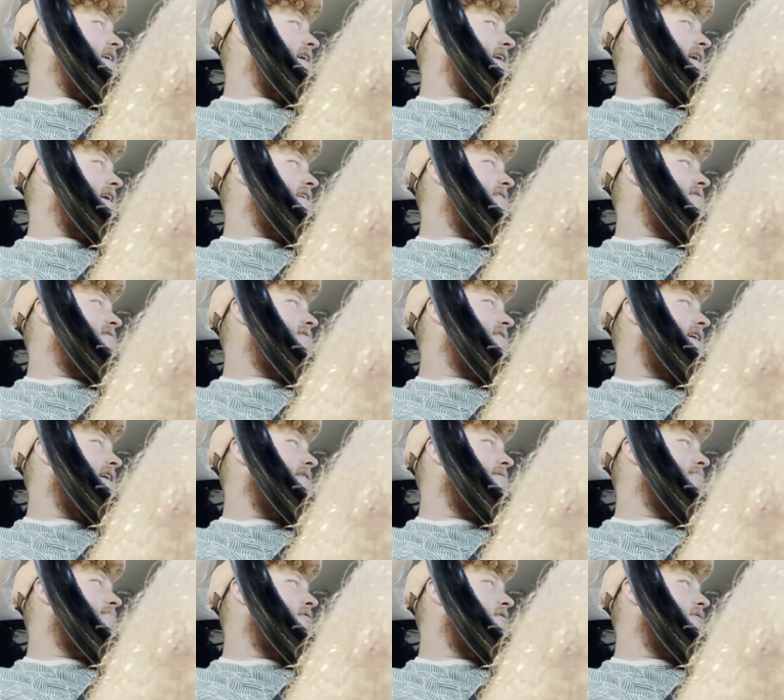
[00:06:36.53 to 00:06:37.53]
And
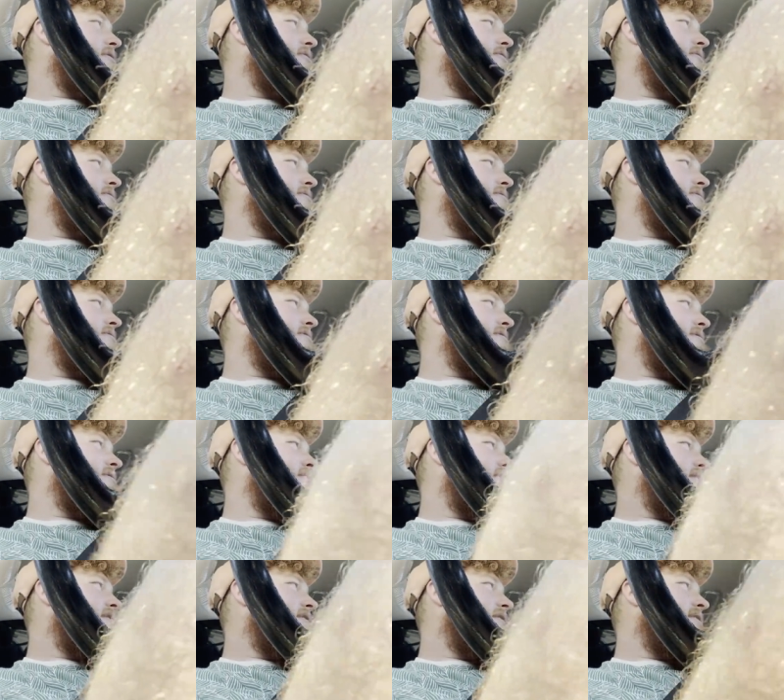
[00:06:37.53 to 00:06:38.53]
10 balloons
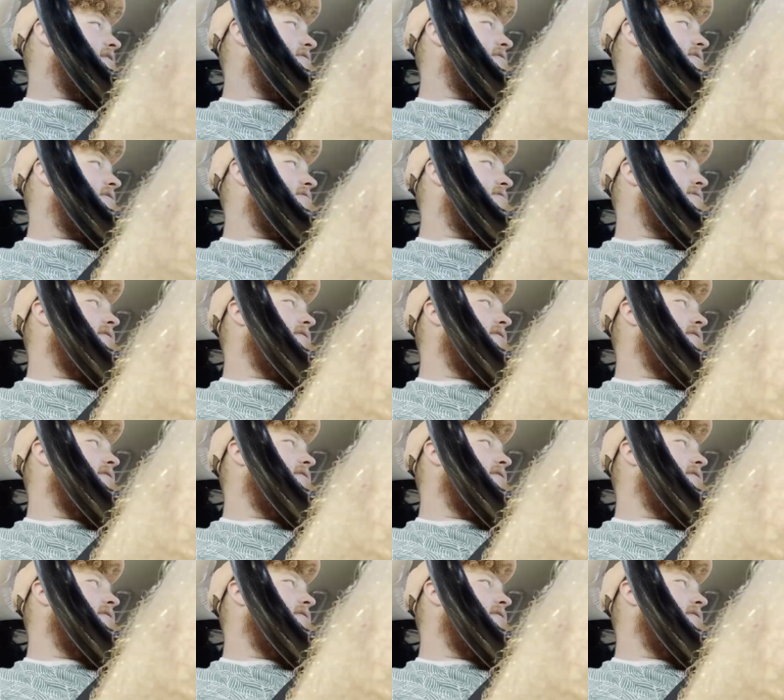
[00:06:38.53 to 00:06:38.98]
does